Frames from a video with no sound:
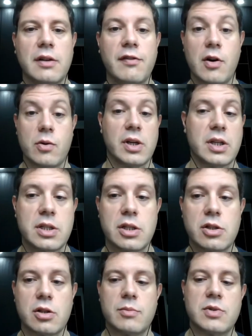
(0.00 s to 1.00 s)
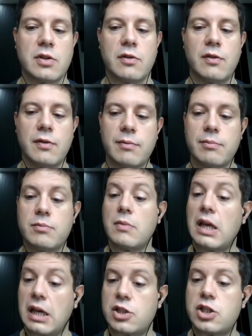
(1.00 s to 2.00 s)
focus in terms of
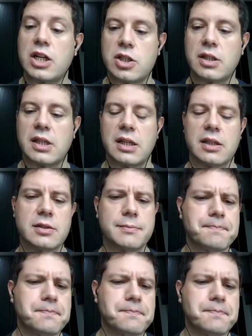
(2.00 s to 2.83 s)
uh, changing things.